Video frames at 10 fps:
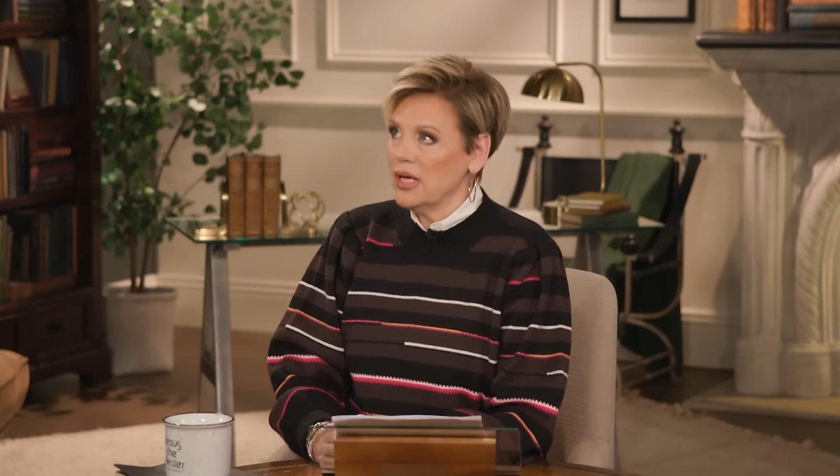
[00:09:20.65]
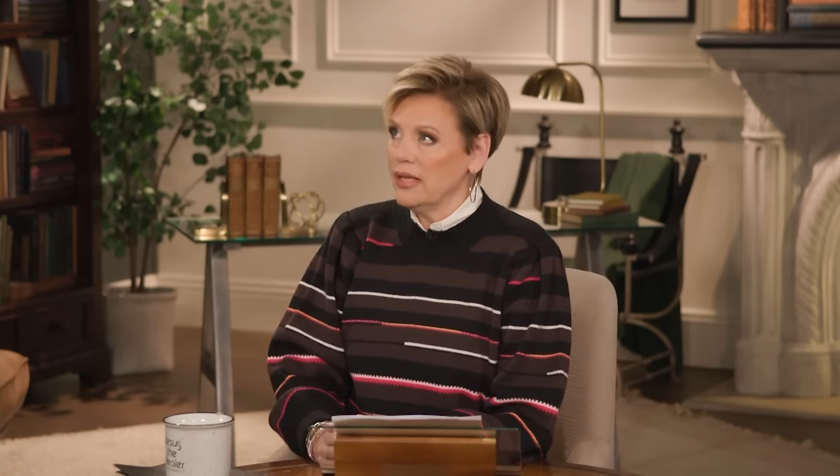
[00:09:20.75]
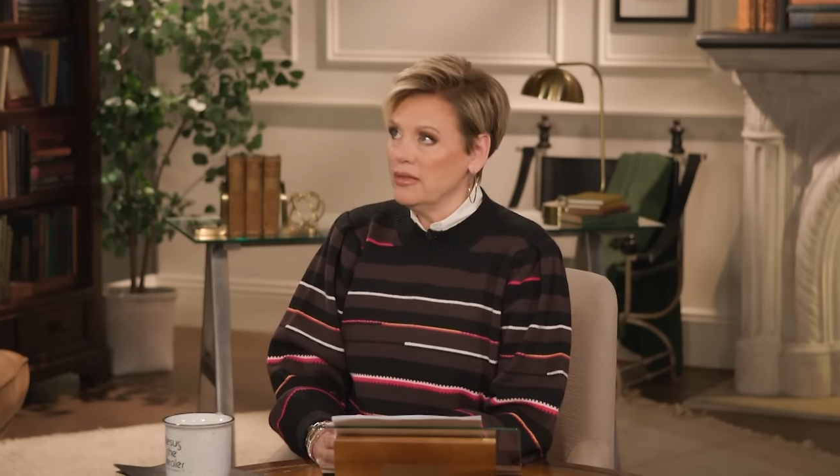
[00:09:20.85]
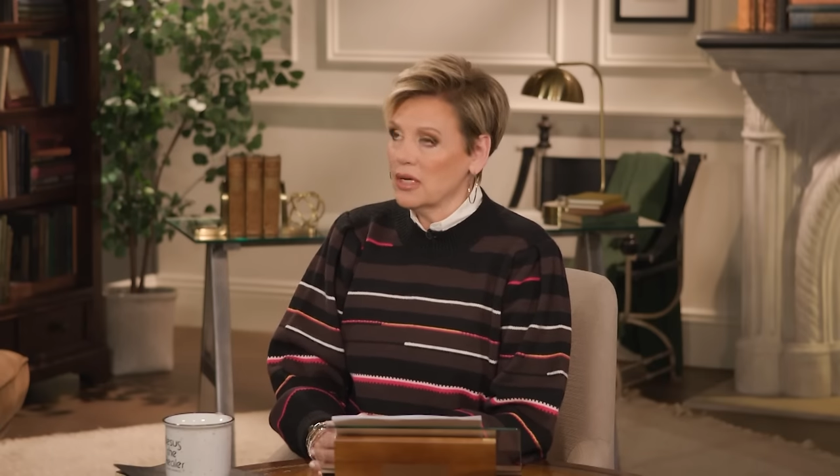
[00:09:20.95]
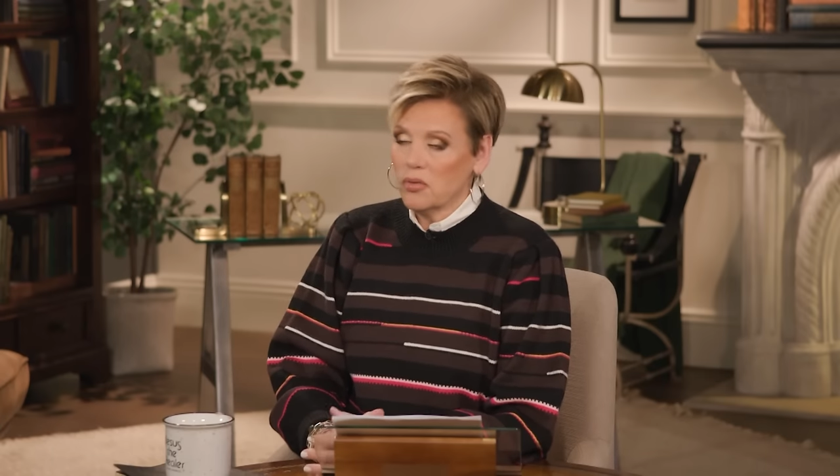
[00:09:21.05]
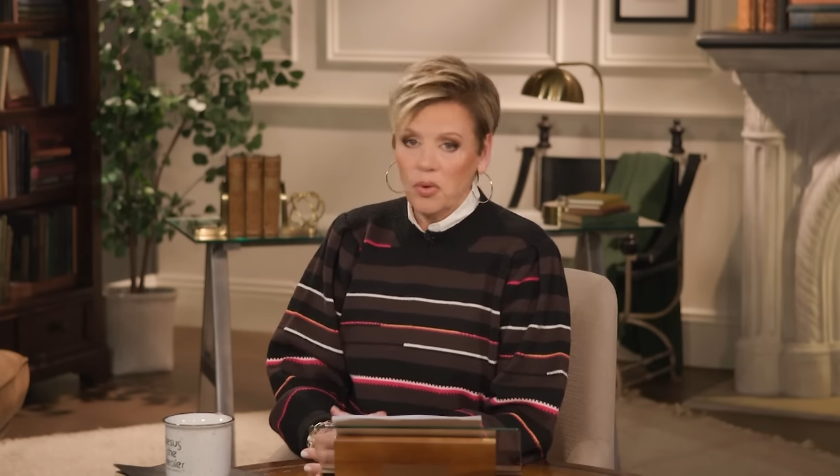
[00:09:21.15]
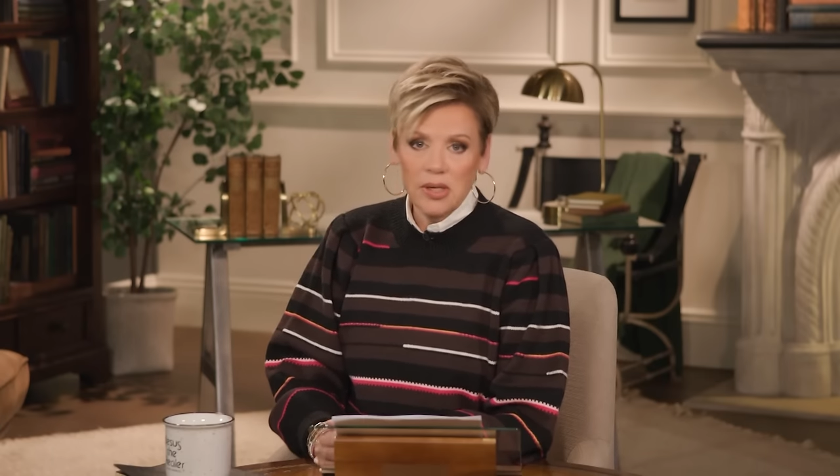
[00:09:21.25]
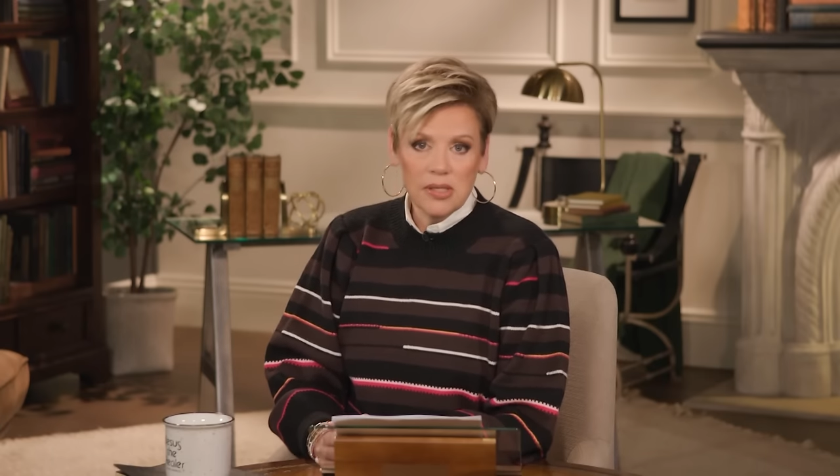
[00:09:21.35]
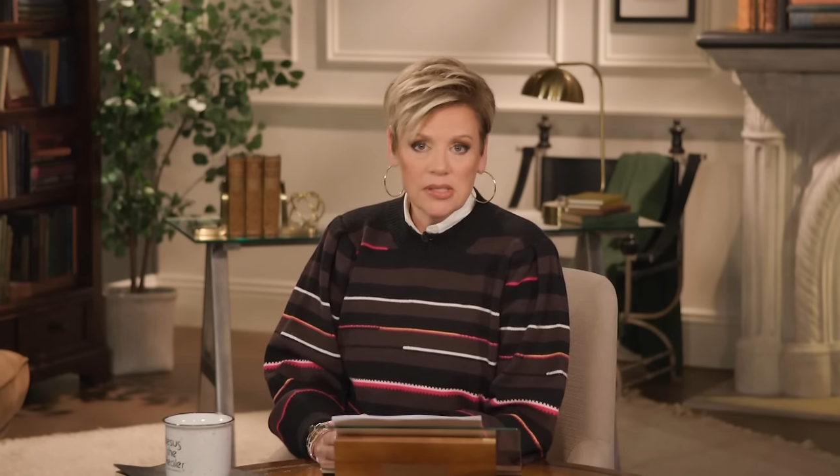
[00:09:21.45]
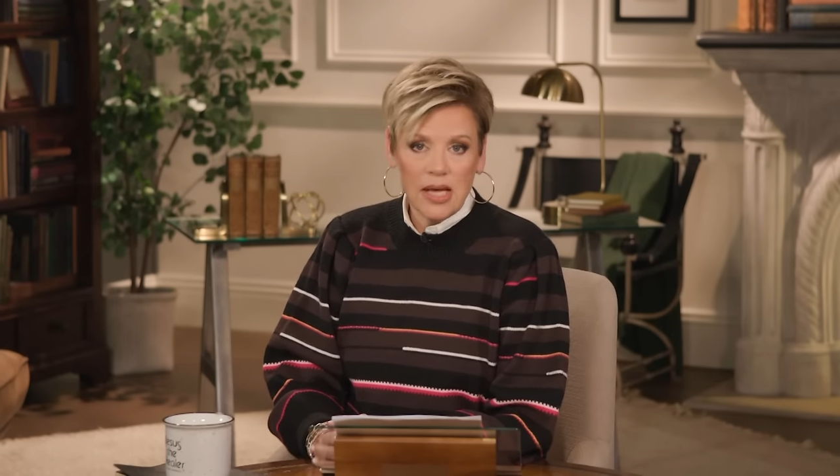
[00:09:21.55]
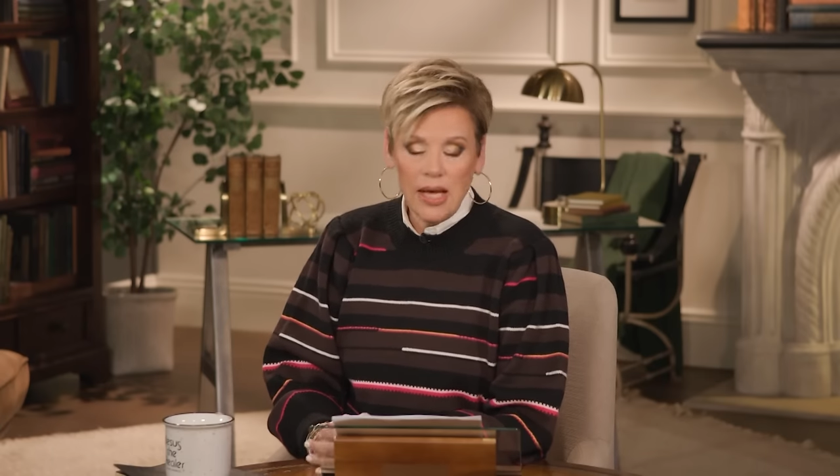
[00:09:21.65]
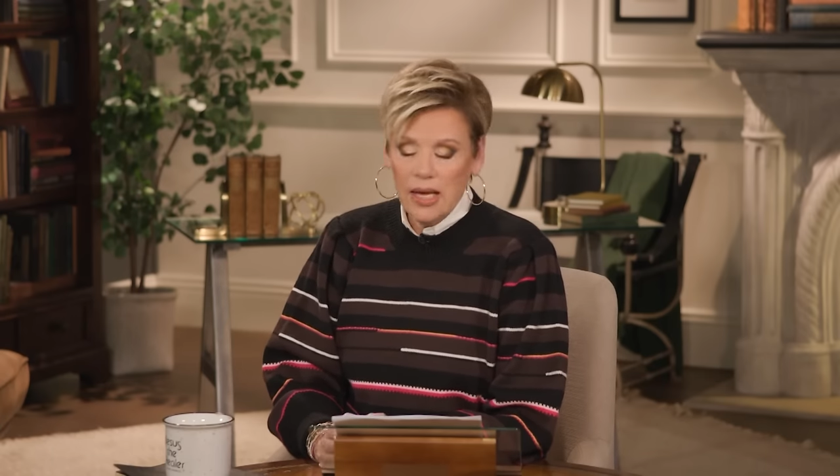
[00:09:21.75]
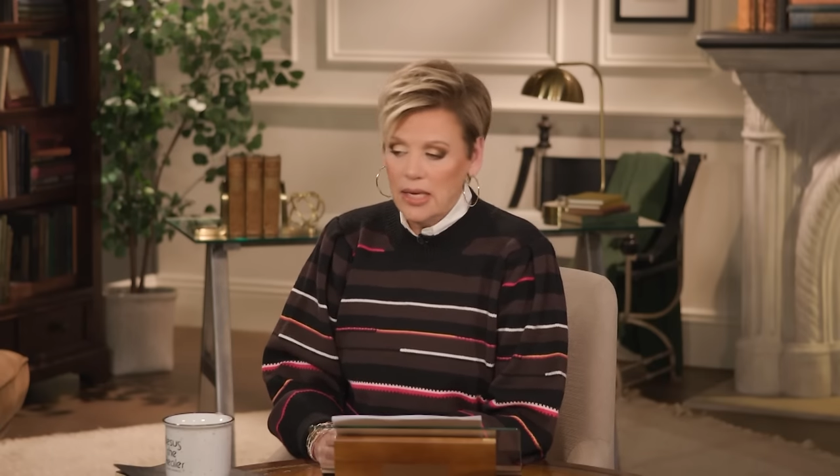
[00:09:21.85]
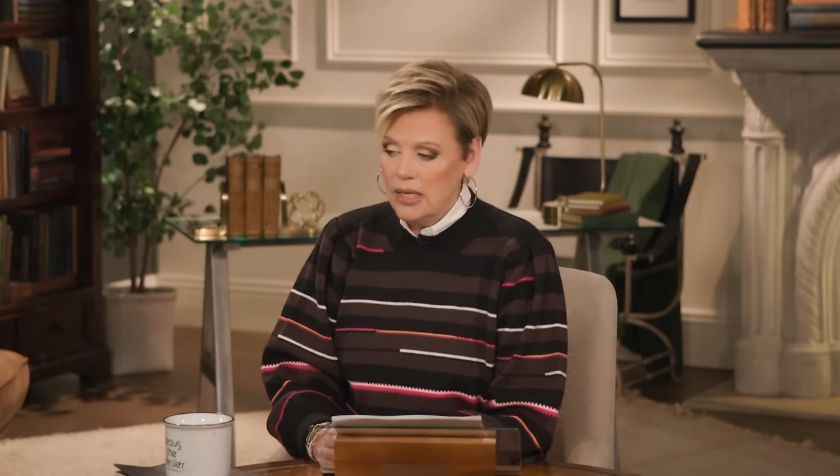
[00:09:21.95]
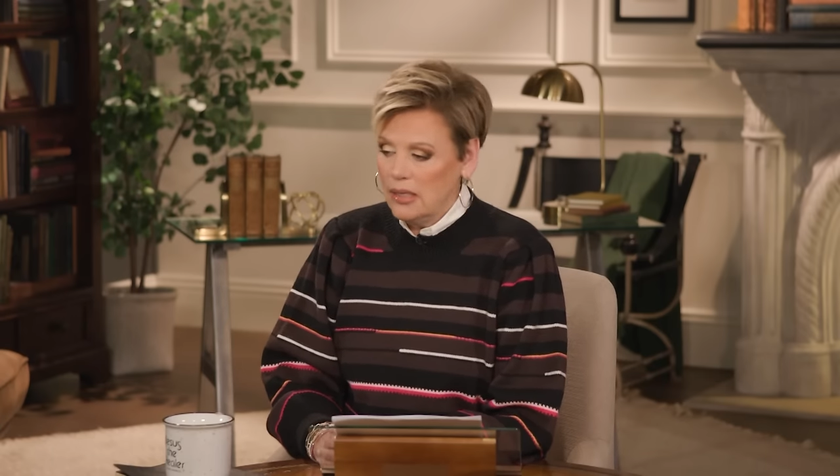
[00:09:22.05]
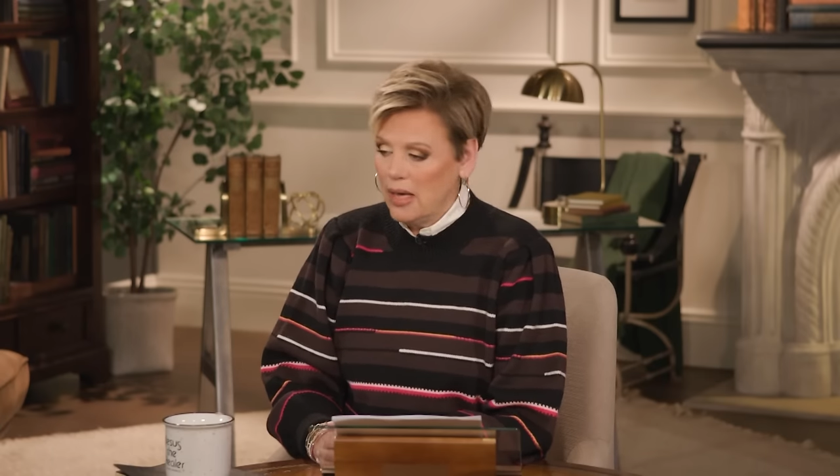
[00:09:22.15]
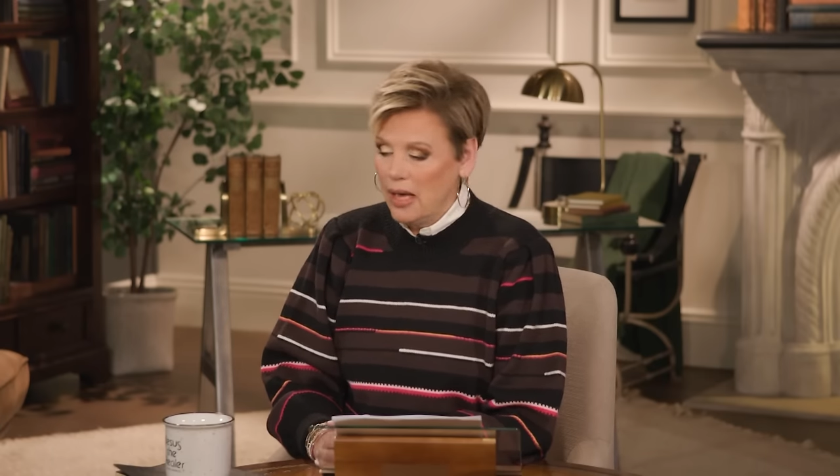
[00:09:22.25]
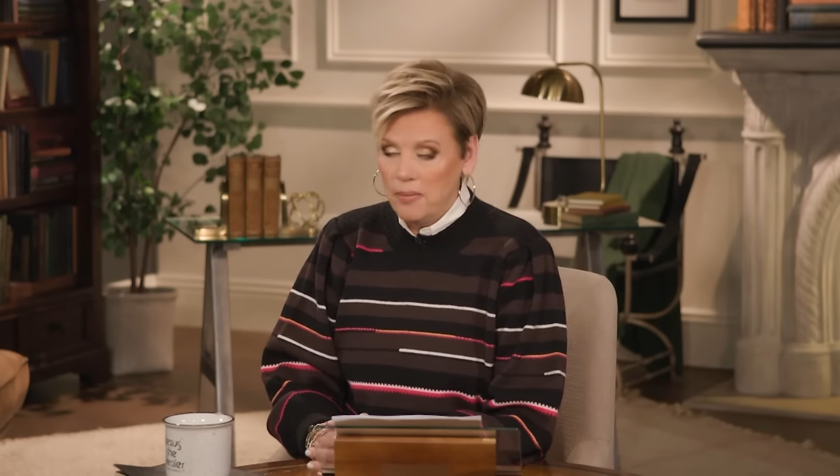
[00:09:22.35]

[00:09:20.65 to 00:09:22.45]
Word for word: that there was a,